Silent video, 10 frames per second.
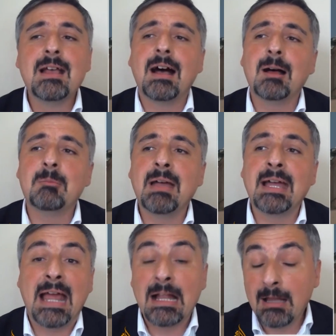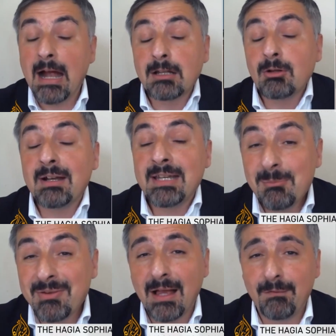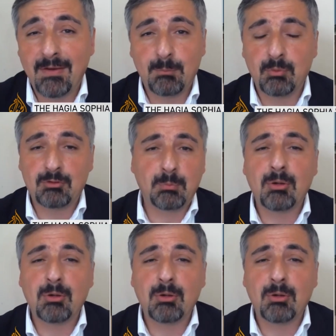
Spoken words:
And Erdogan himself has pushed